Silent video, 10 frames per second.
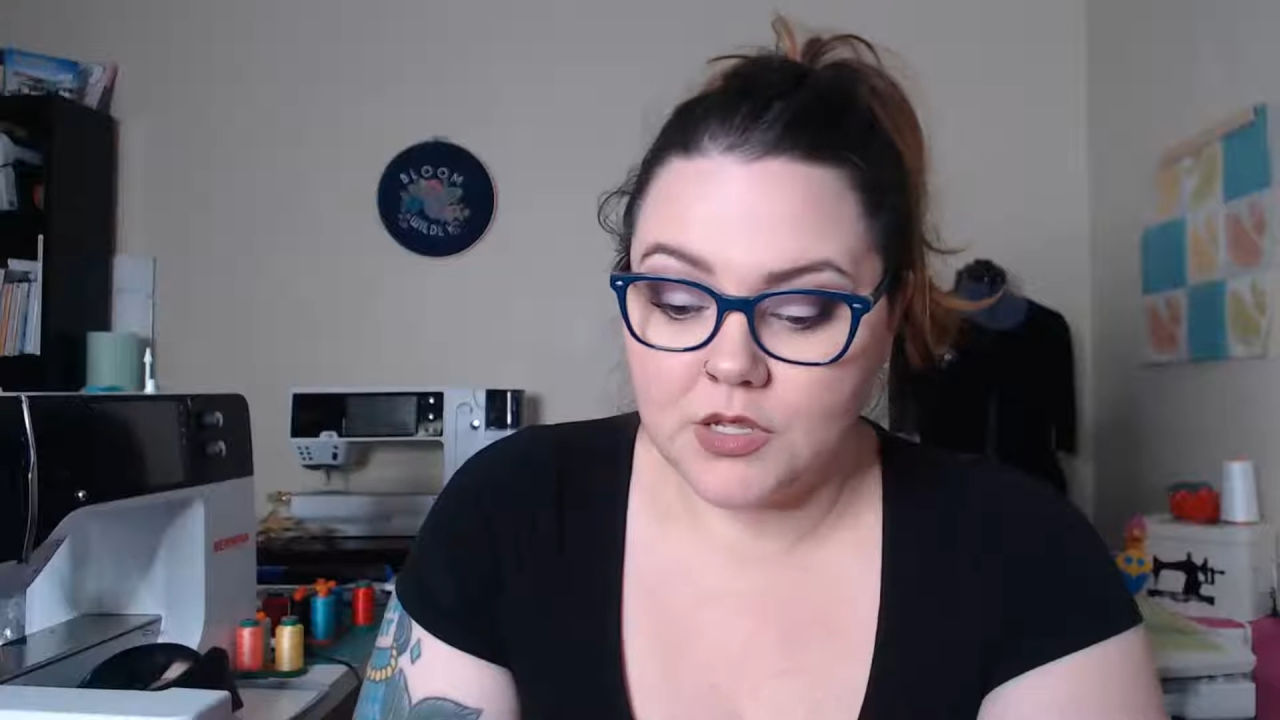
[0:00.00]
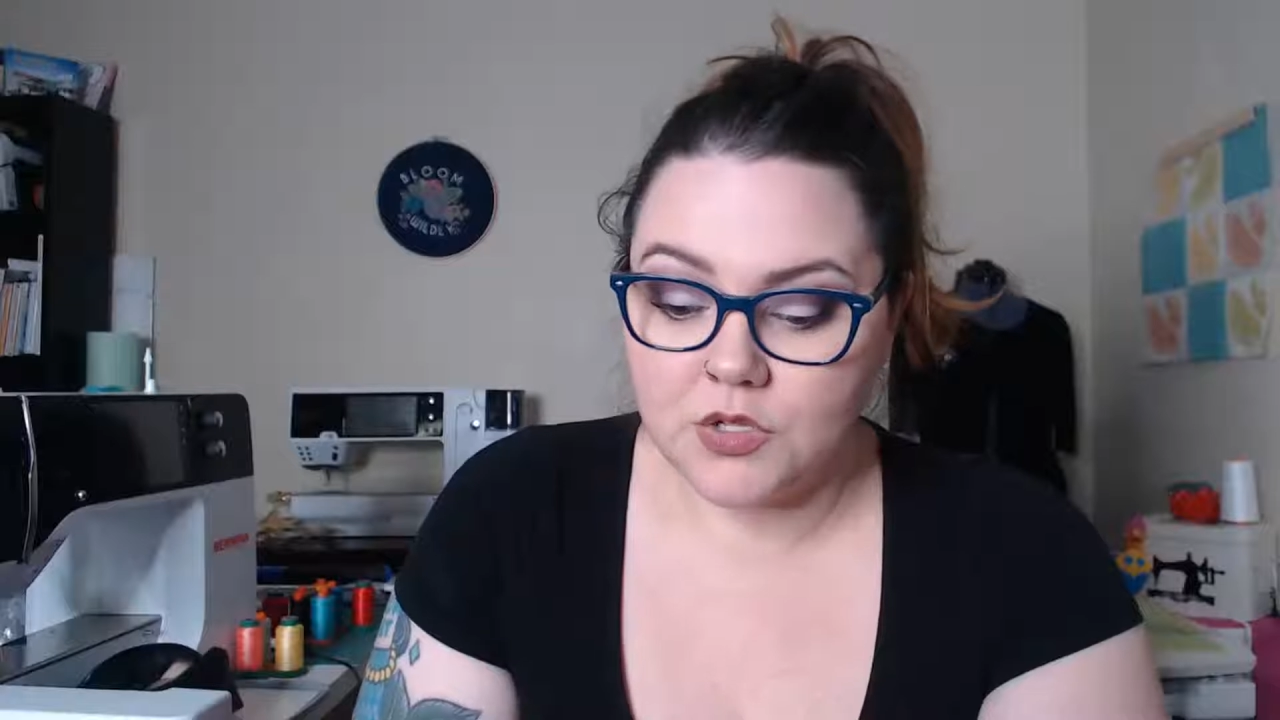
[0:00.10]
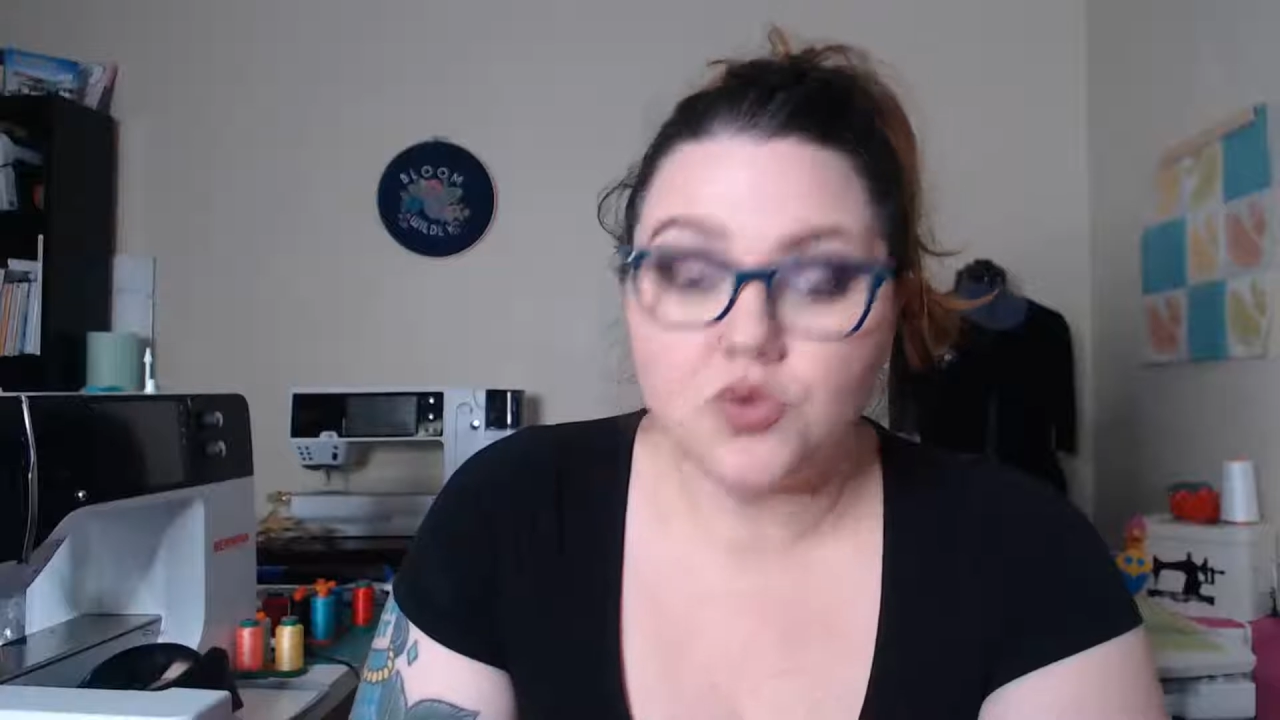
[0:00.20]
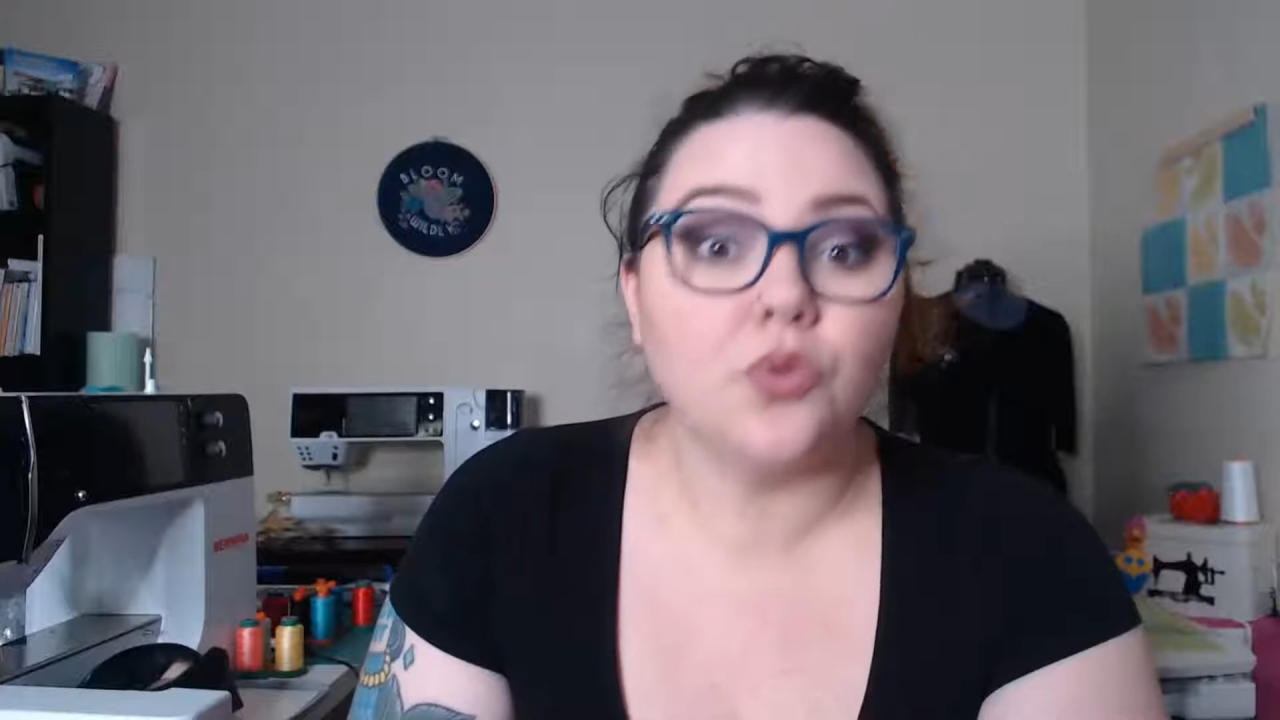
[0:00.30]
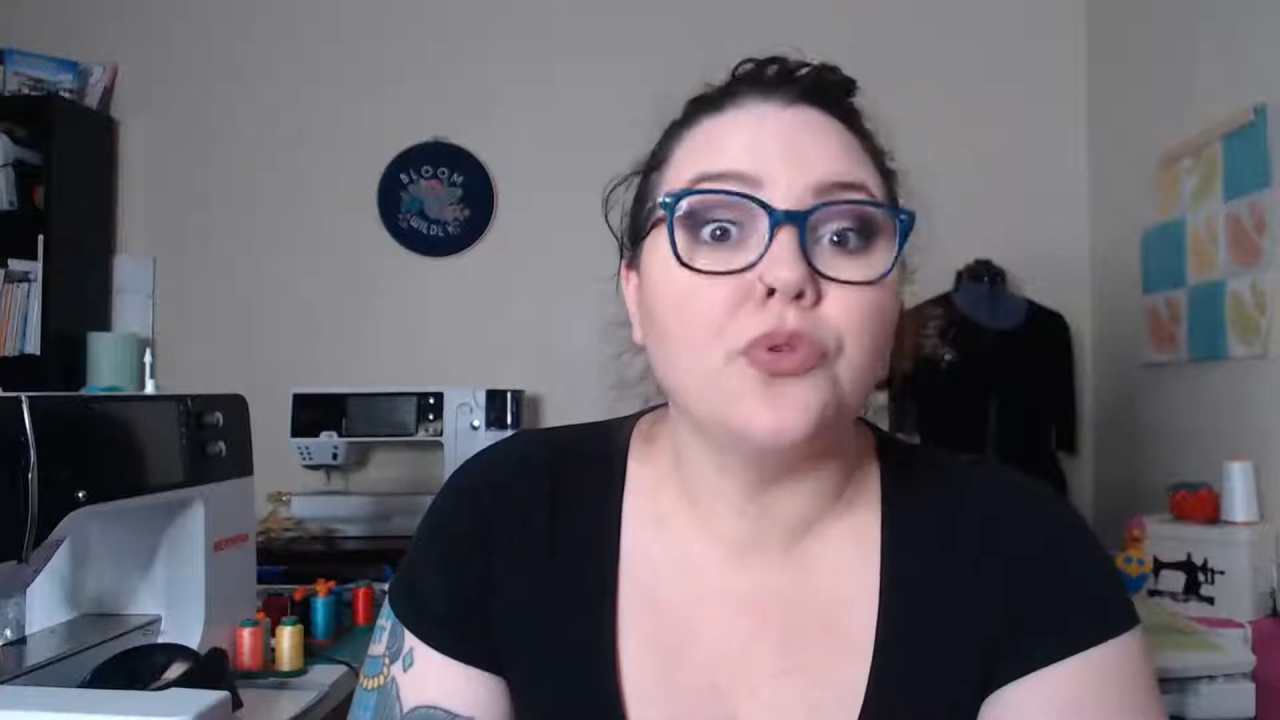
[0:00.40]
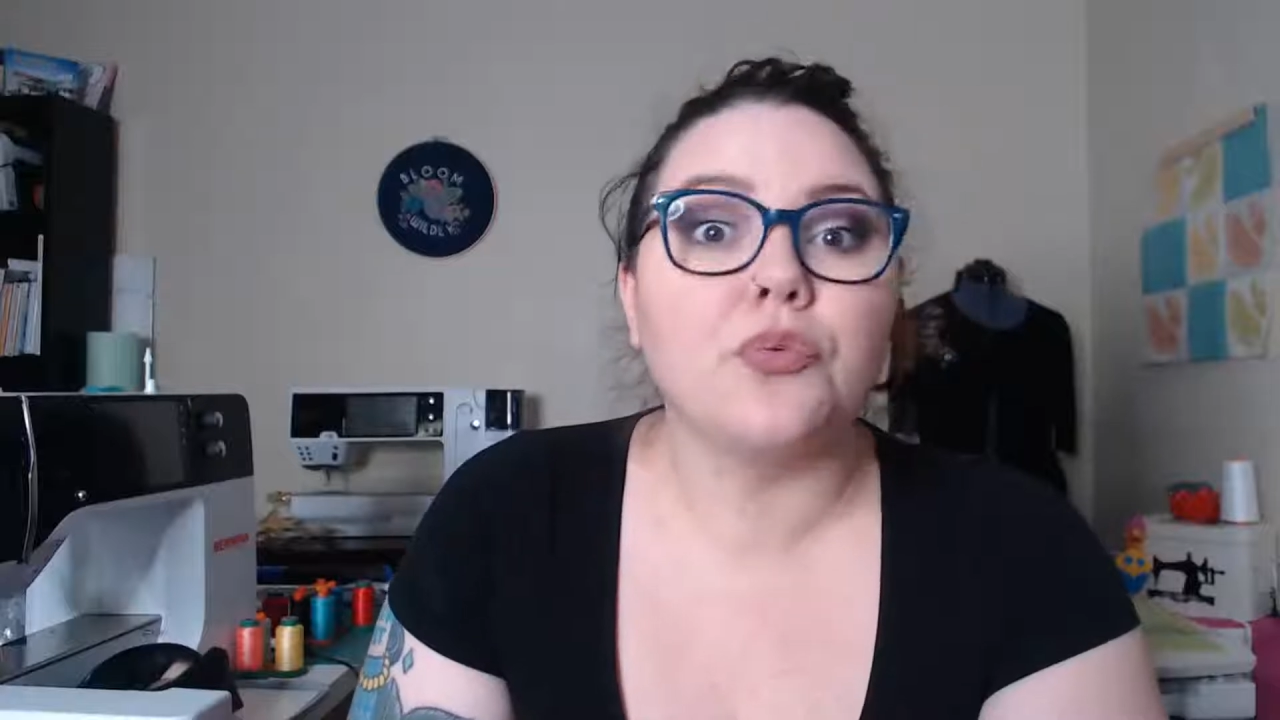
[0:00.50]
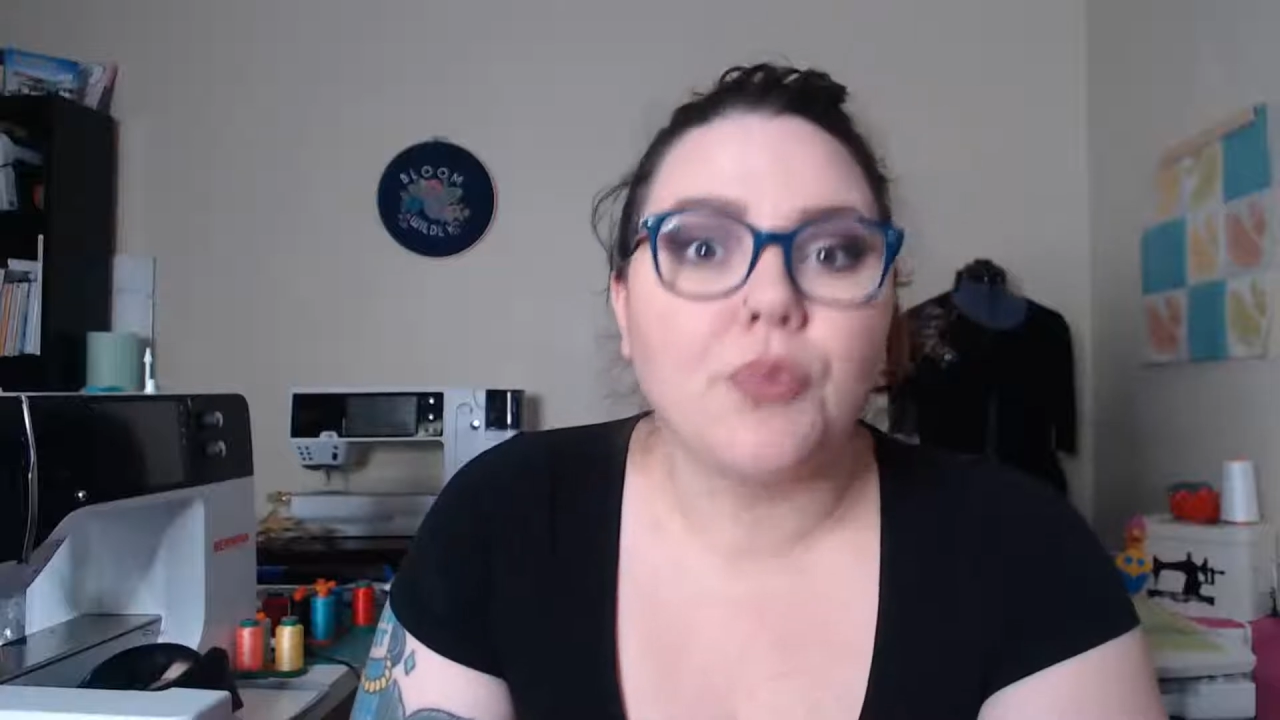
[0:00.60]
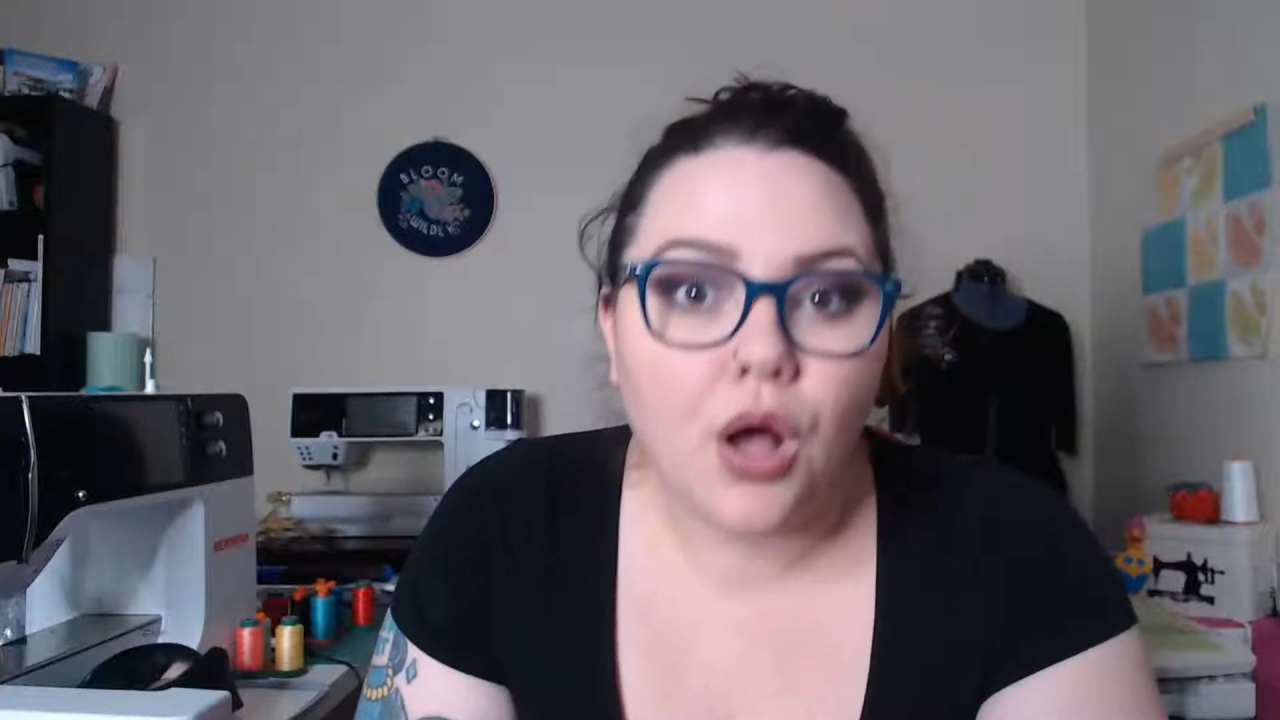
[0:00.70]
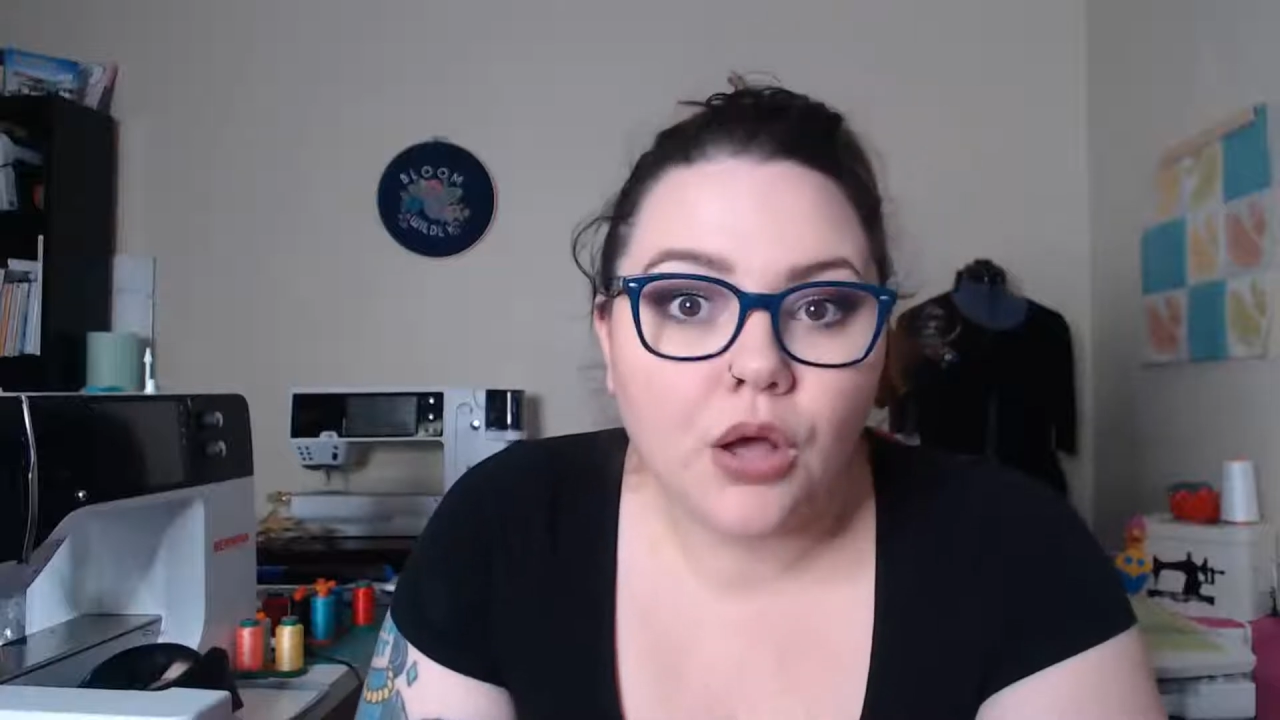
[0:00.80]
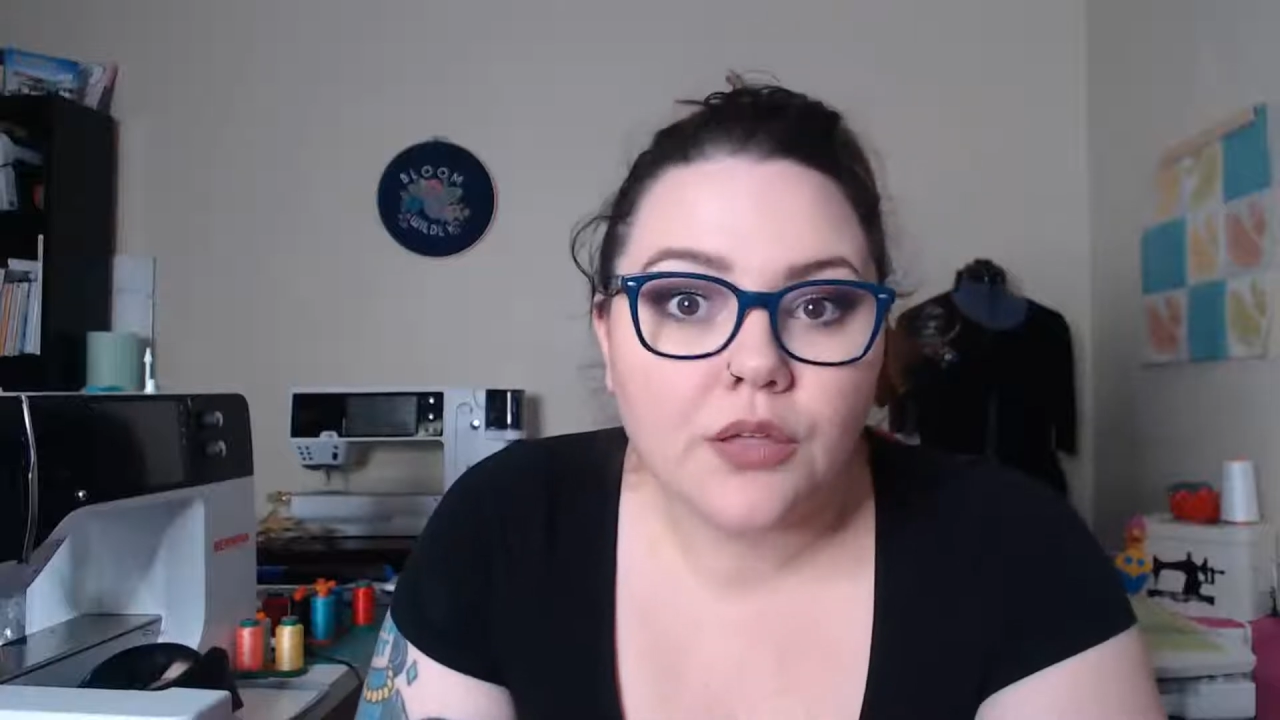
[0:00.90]
sold the
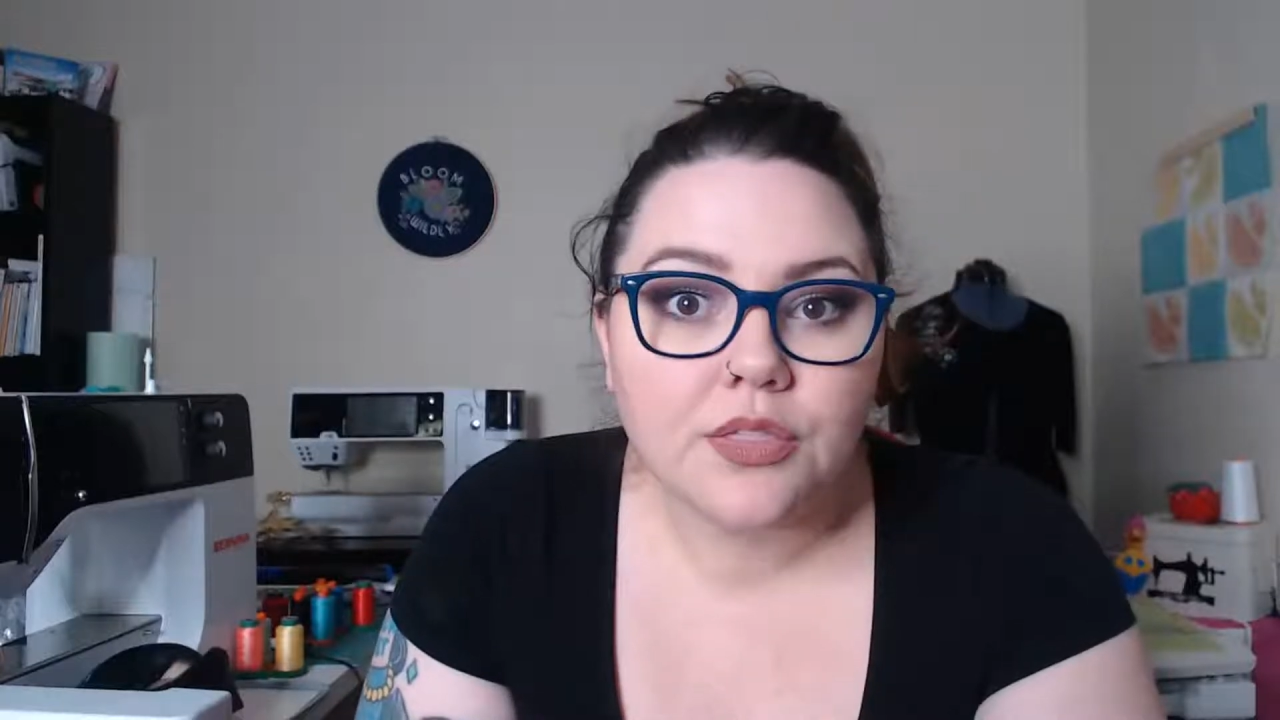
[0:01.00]
wrong